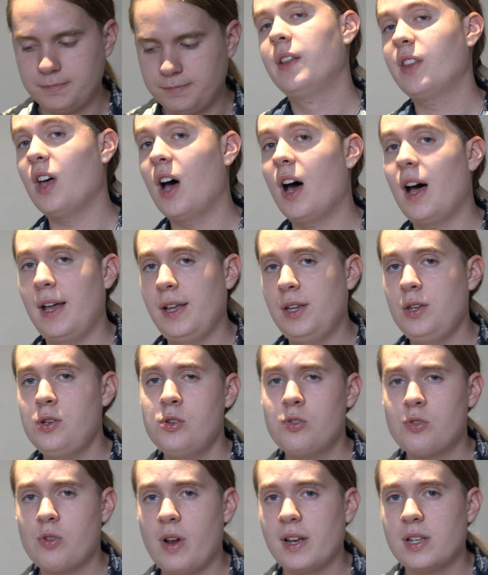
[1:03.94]
The higher you
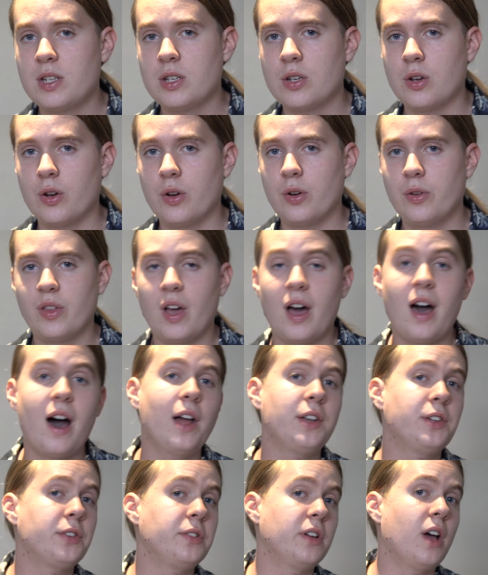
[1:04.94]
try to go, the
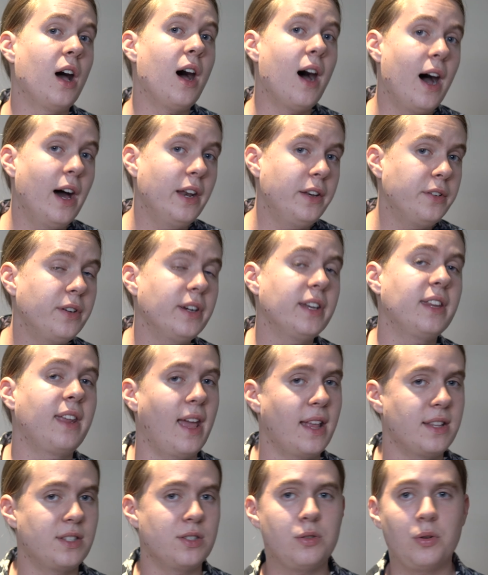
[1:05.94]
harder and harder it
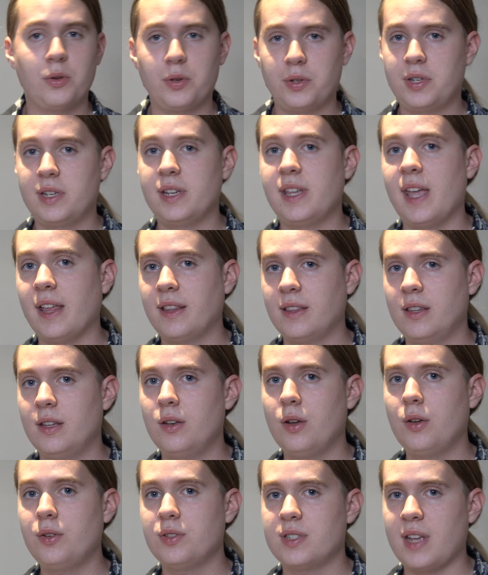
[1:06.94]
gets in order to get the
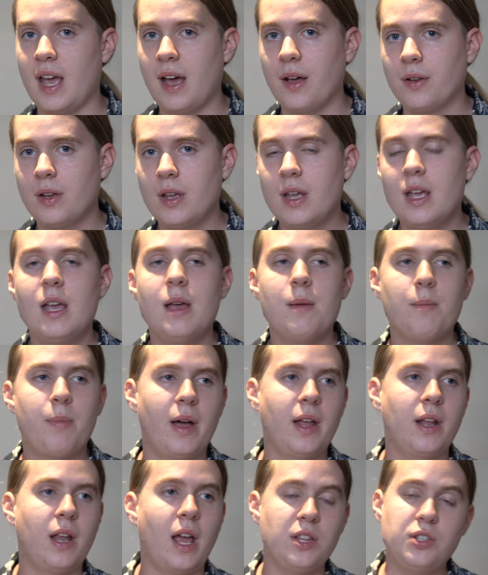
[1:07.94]
notes out.
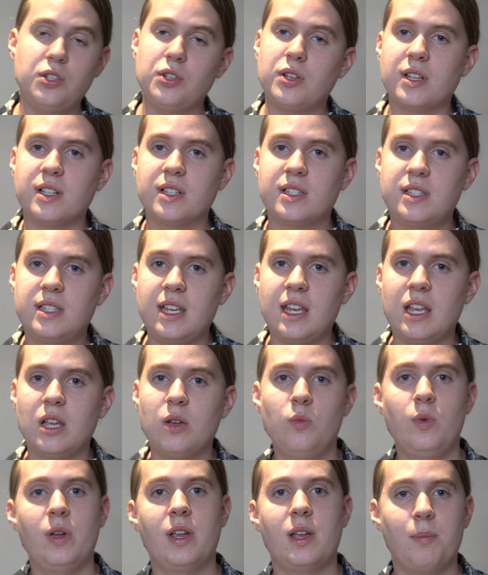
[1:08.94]
But as you can see,
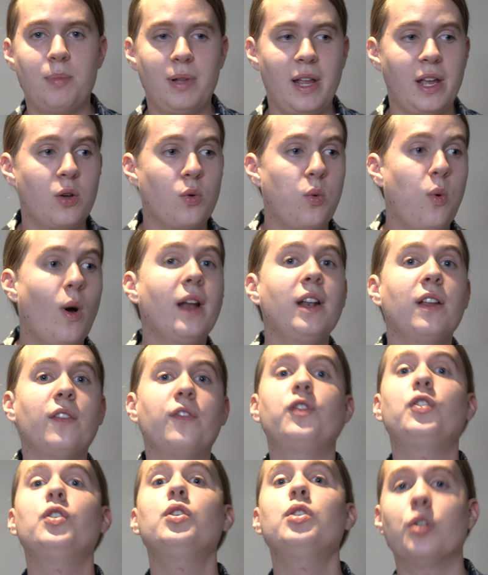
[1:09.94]
we can play quite a
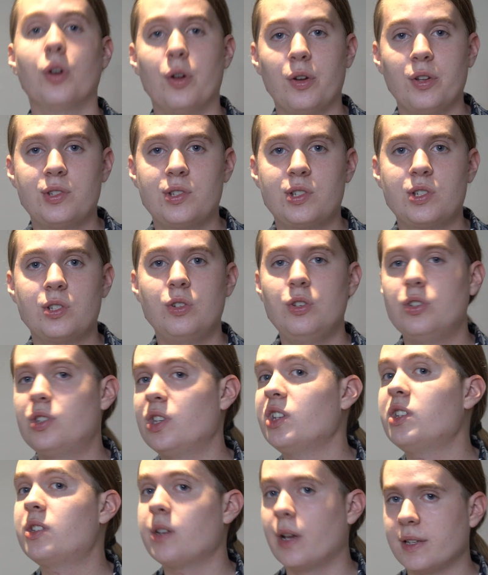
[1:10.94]
few notes
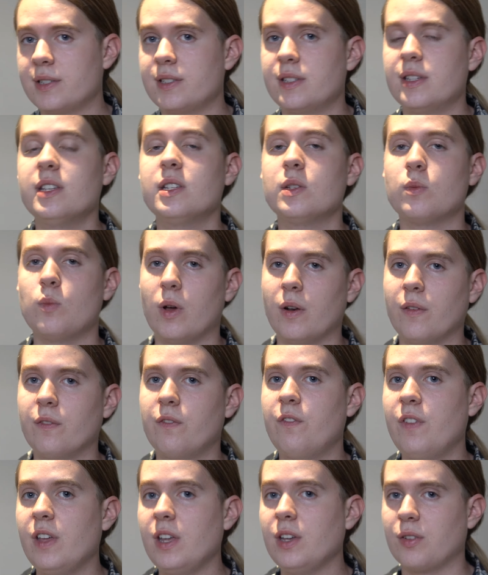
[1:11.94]
using just this one
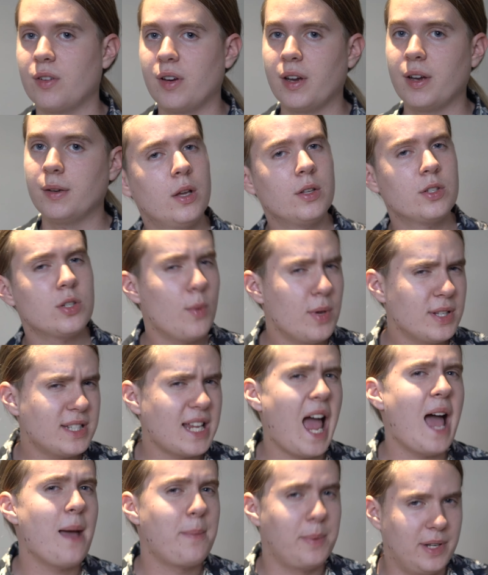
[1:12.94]
fingering. So what's
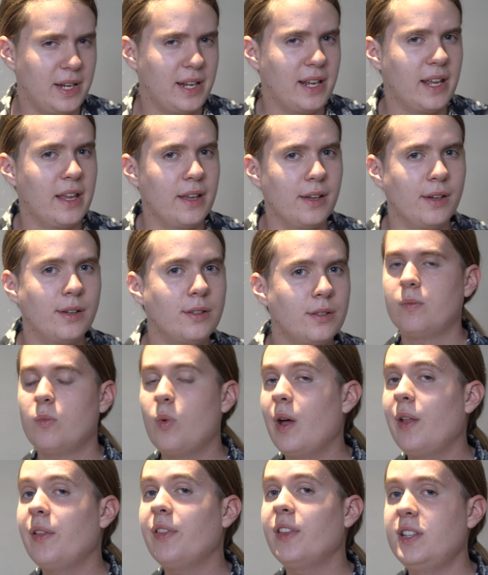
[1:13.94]
happening here?
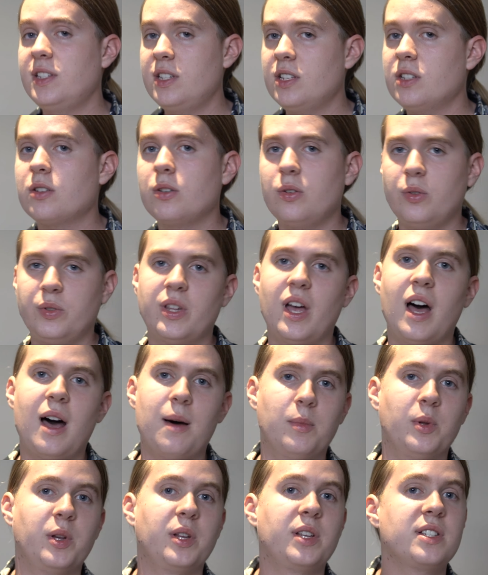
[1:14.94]
Well, this is called the
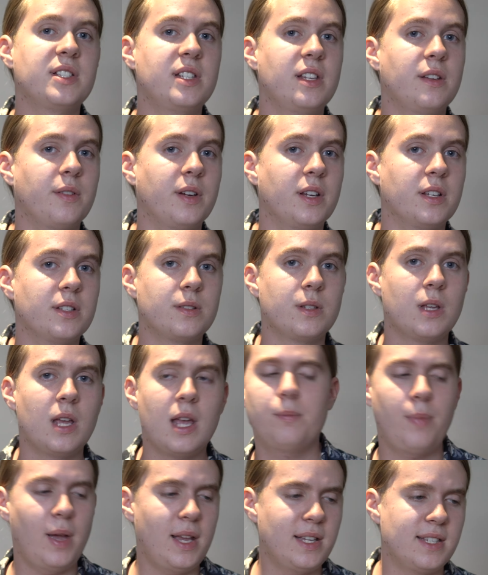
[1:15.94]
harmonic series.
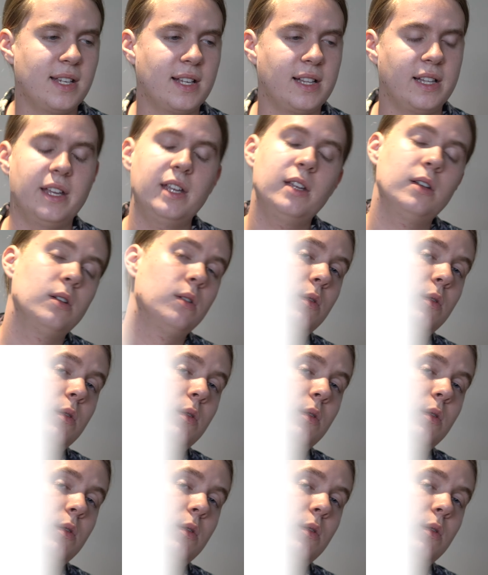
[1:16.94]
Basically,